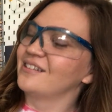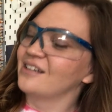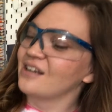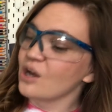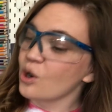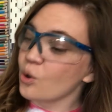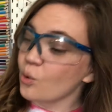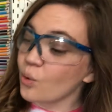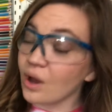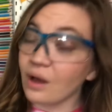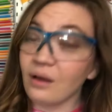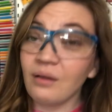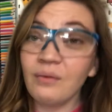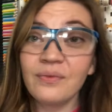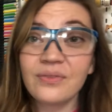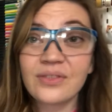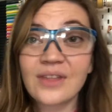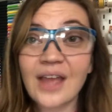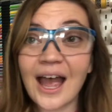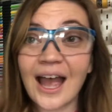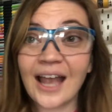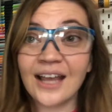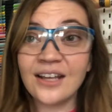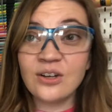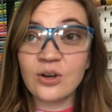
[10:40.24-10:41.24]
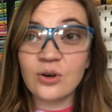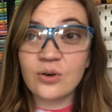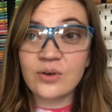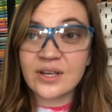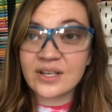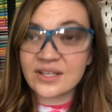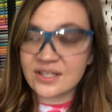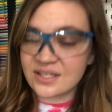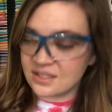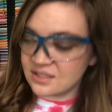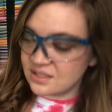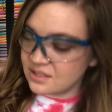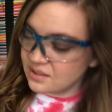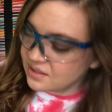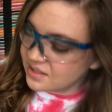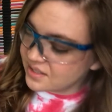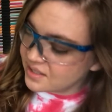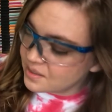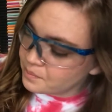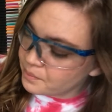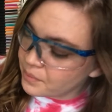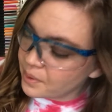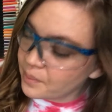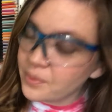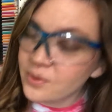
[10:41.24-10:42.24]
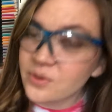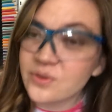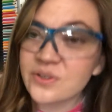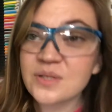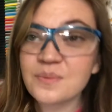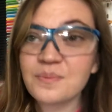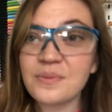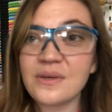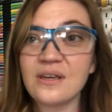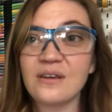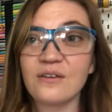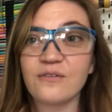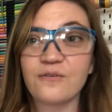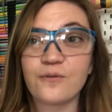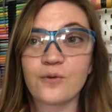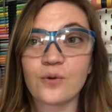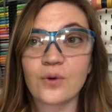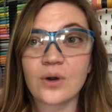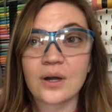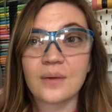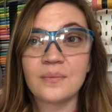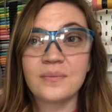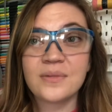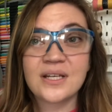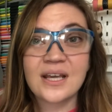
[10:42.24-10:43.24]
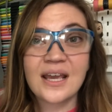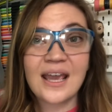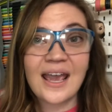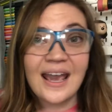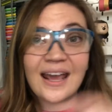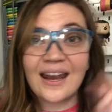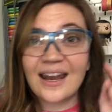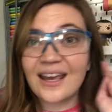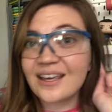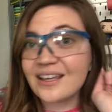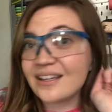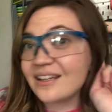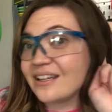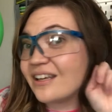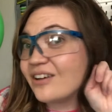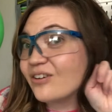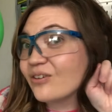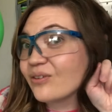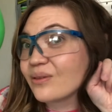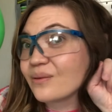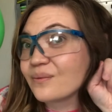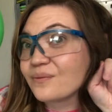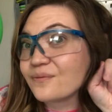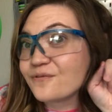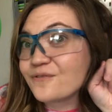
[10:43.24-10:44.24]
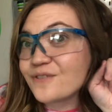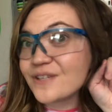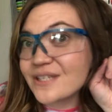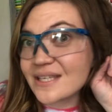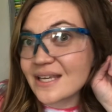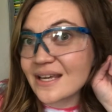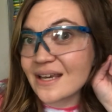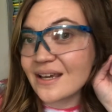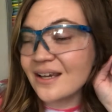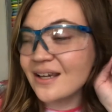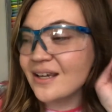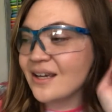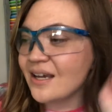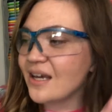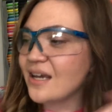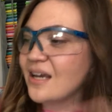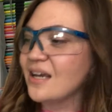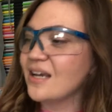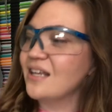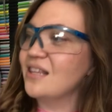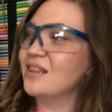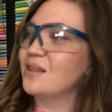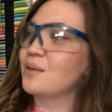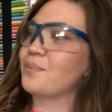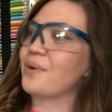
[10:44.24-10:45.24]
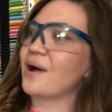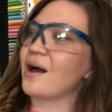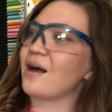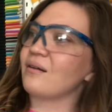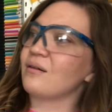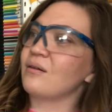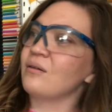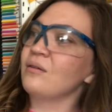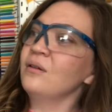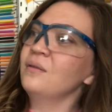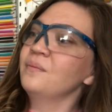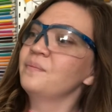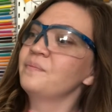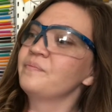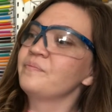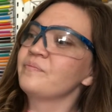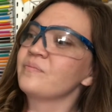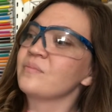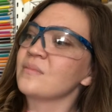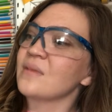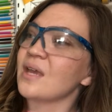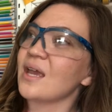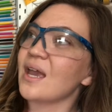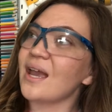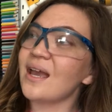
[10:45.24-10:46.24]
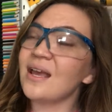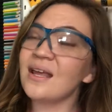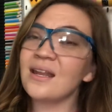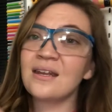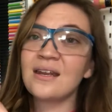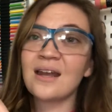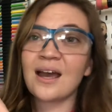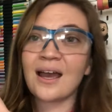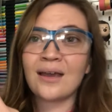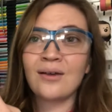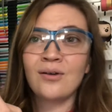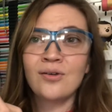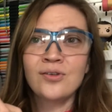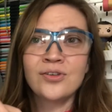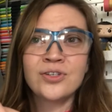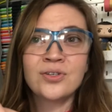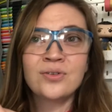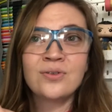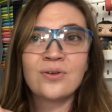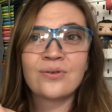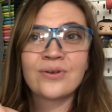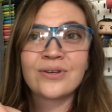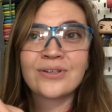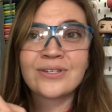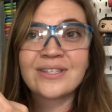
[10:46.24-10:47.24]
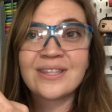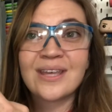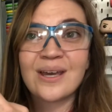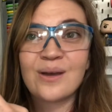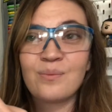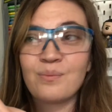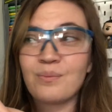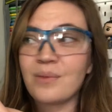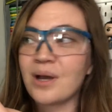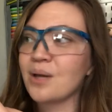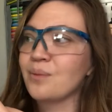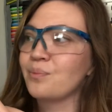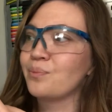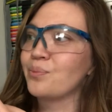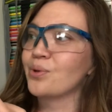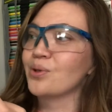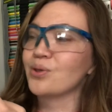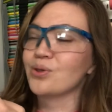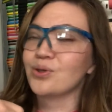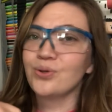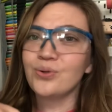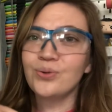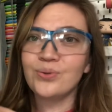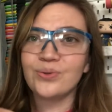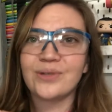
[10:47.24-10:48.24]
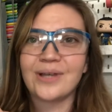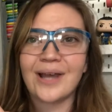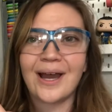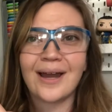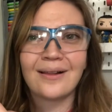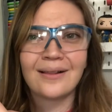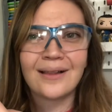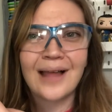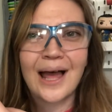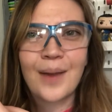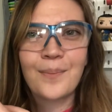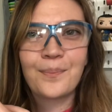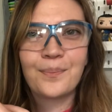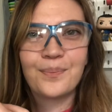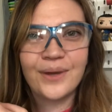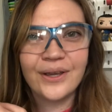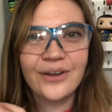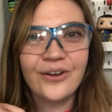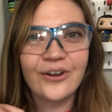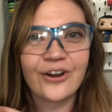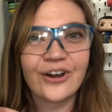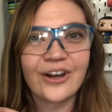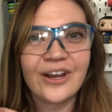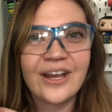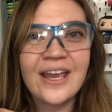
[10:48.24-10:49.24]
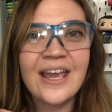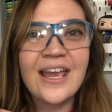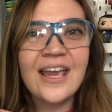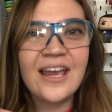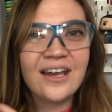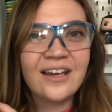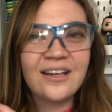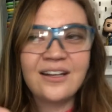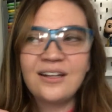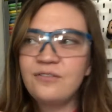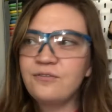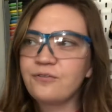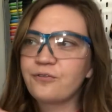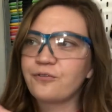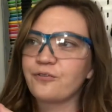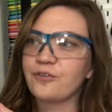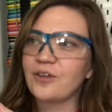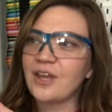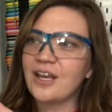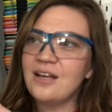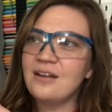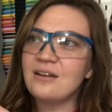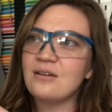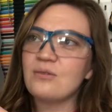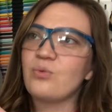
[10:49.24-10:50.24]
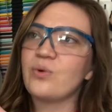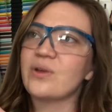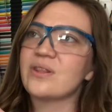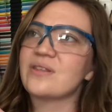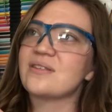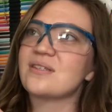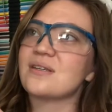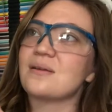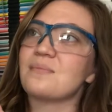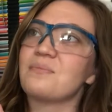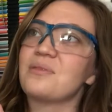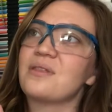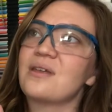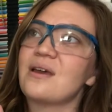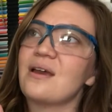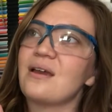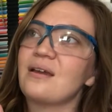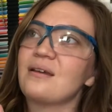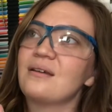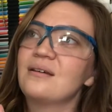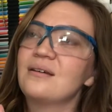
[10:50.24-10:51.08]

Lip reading: Well, I noticed some bubbles being formed, and I can hear them fizzing in the bottle. And I also noticed that my balloon got a lot bigger. It inflated with something.